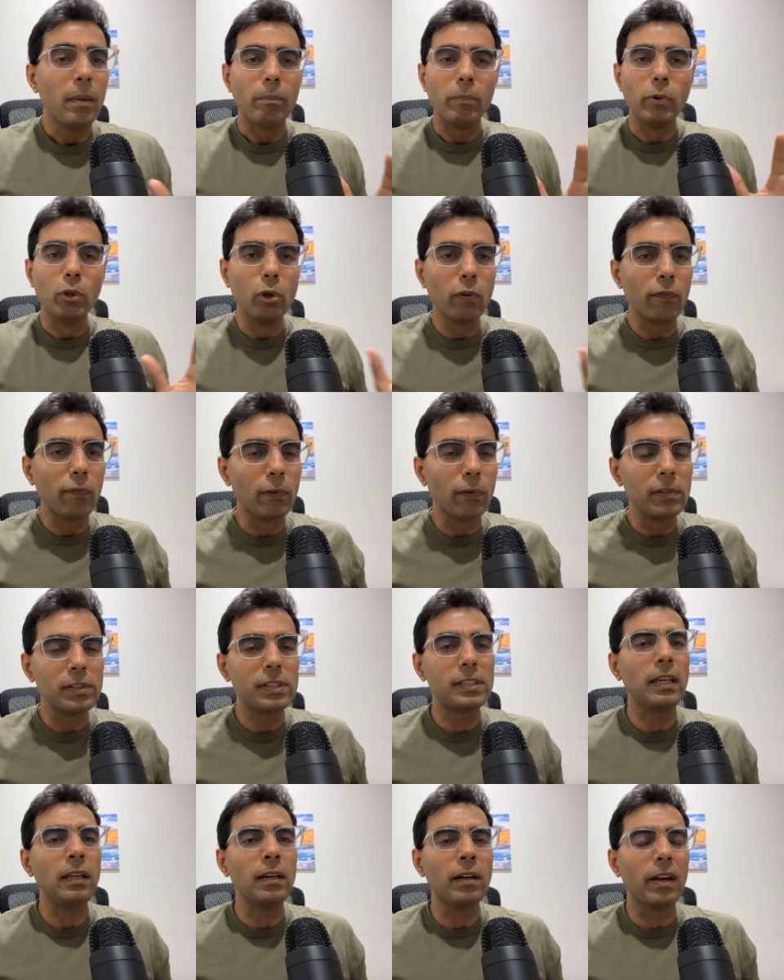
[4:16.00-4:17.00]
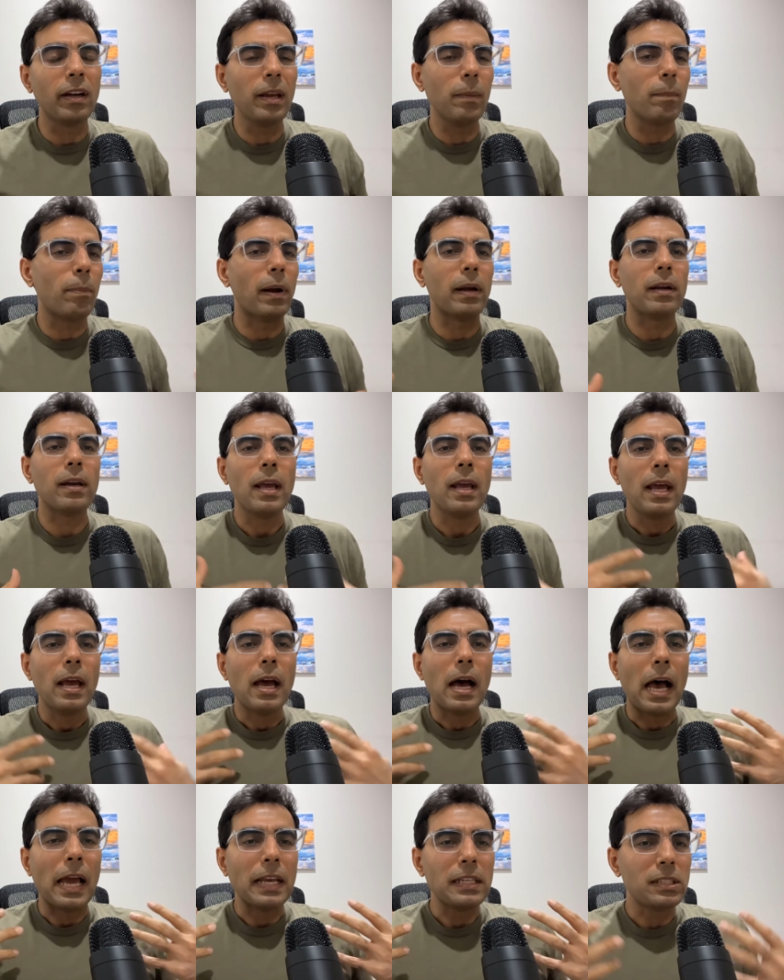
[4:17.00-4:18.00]
beautiful scenery but
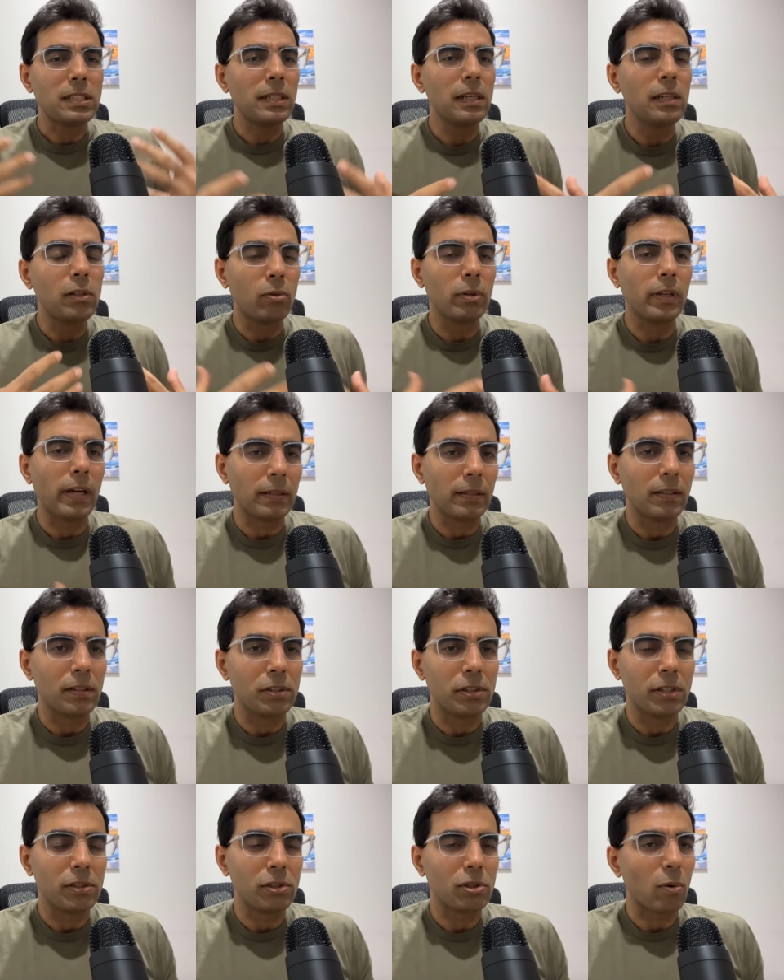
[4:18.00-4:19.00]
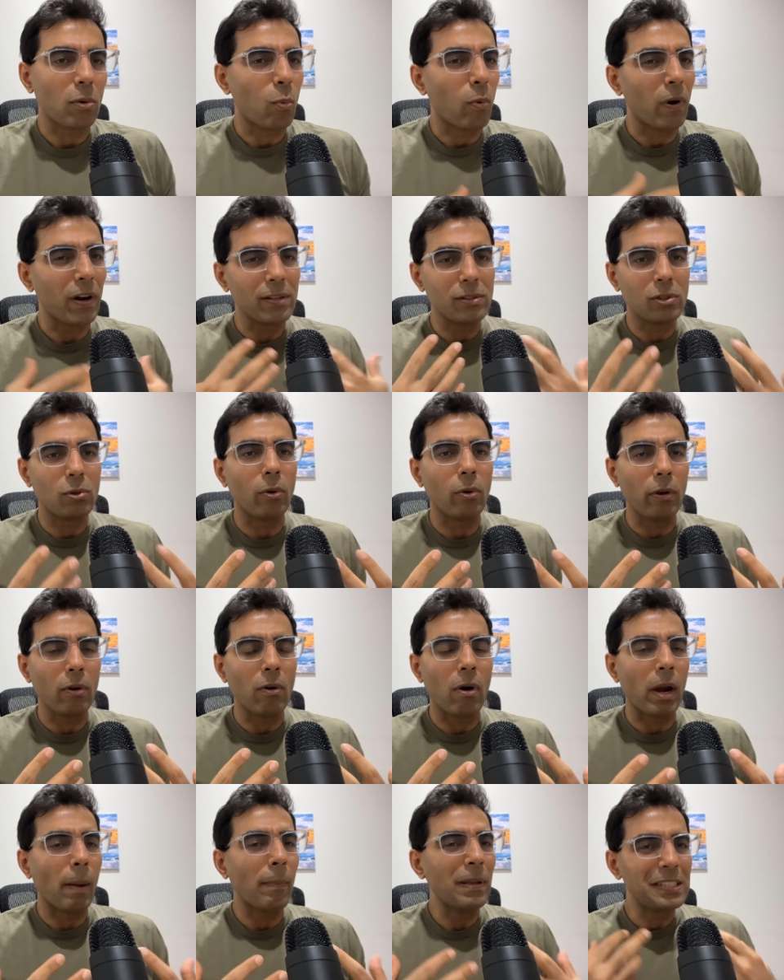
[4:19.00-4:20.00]
i still don't get the gist of what is going
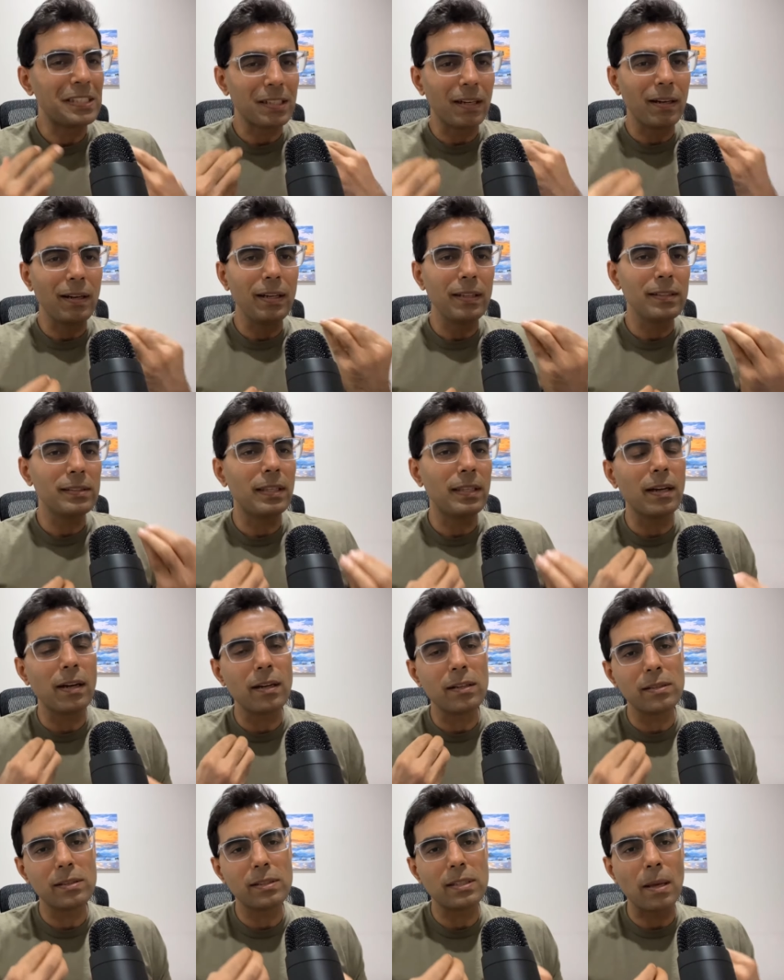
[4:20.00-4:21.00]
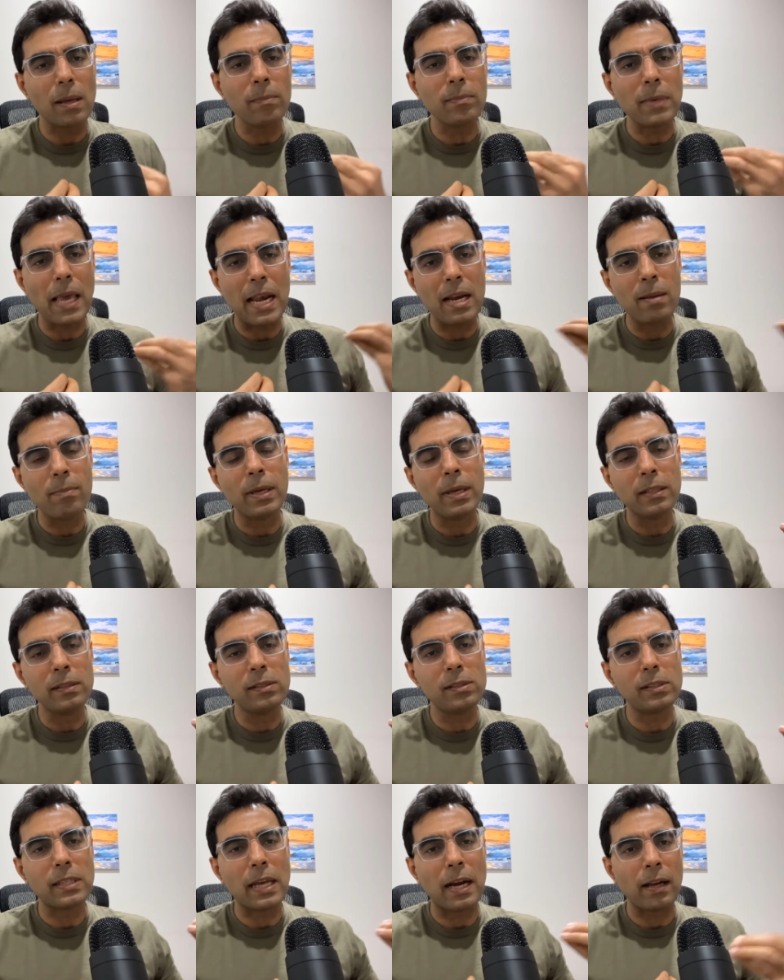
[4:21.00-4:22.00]
on i mean certainly there are some
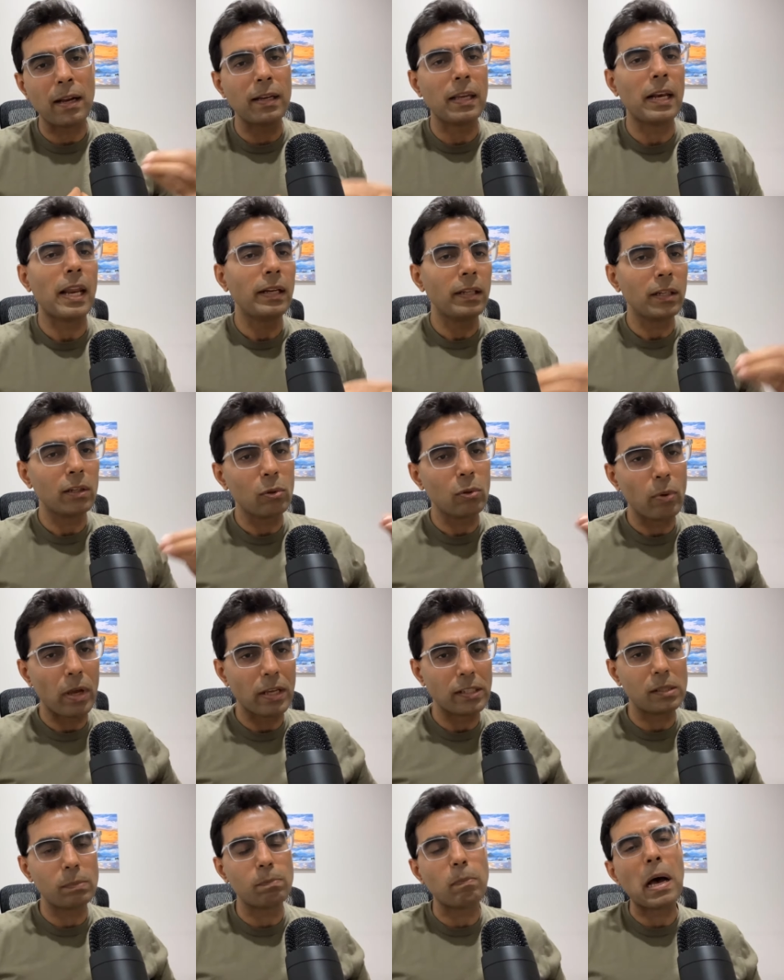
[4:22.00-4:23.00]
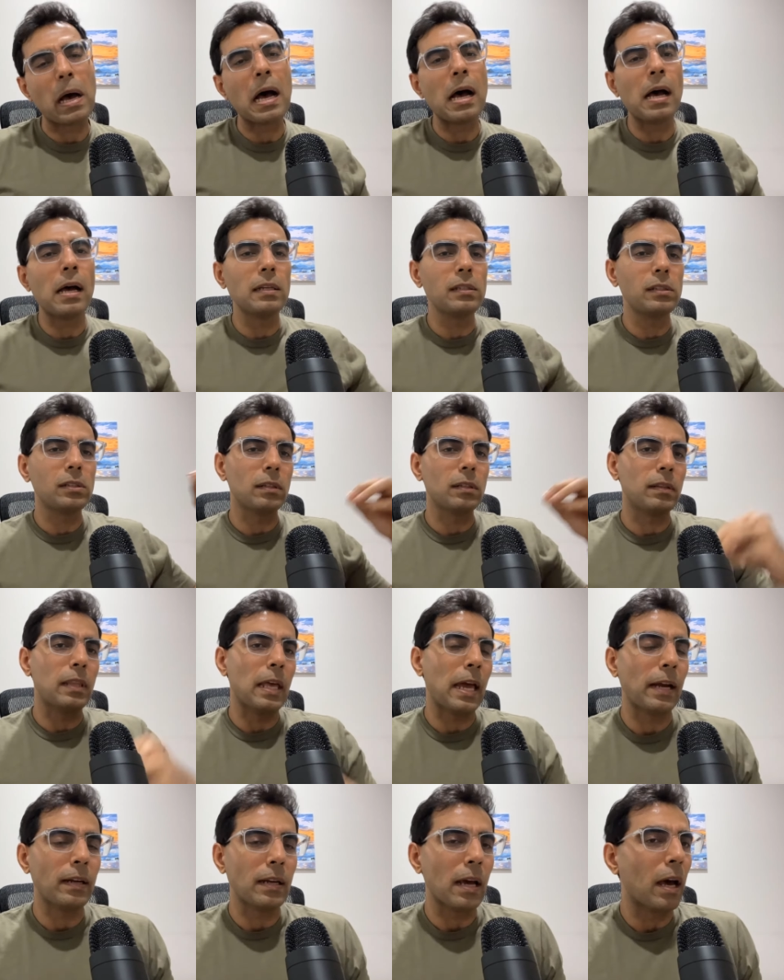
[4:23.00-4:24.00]
elements that are connected to his past
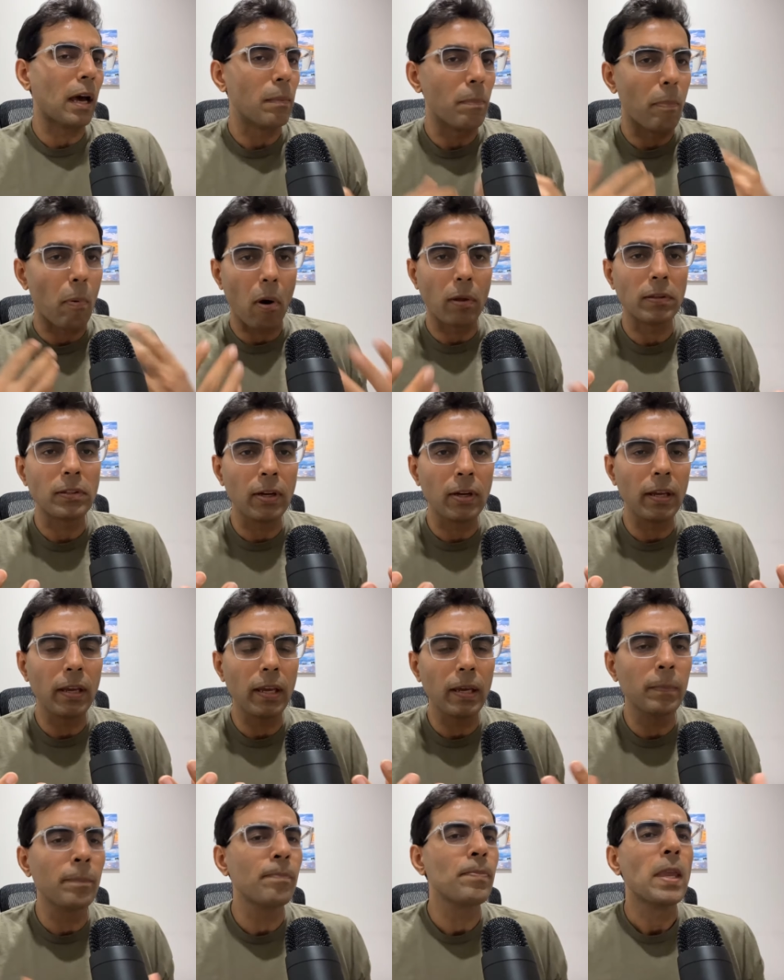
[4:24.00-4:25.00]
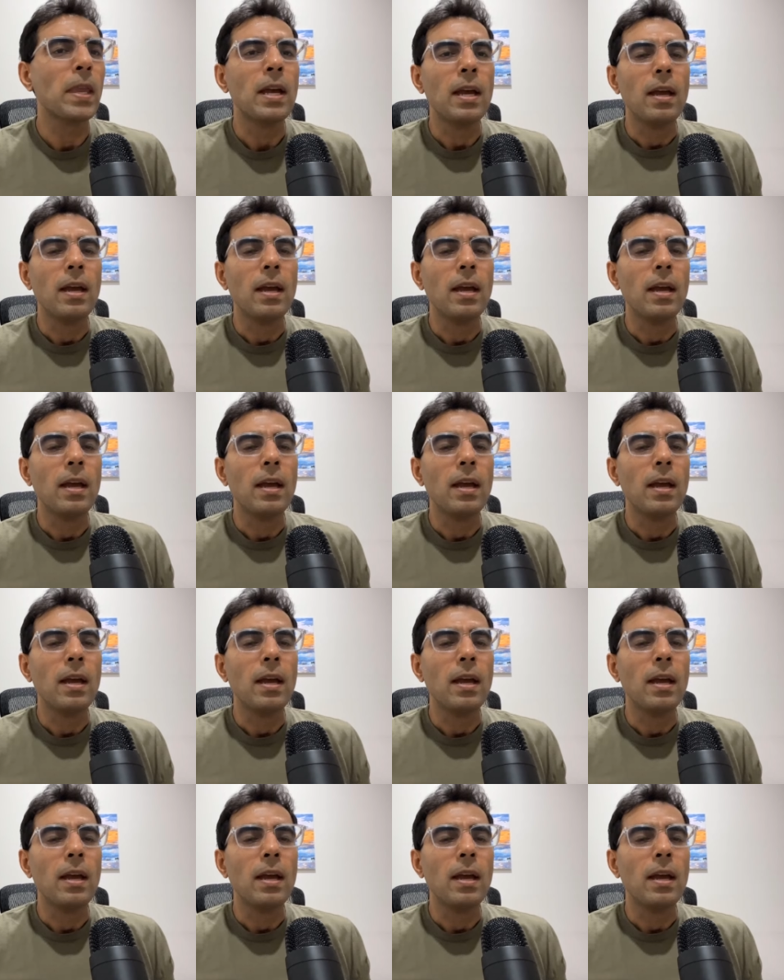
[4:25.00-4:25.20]
that are bothering him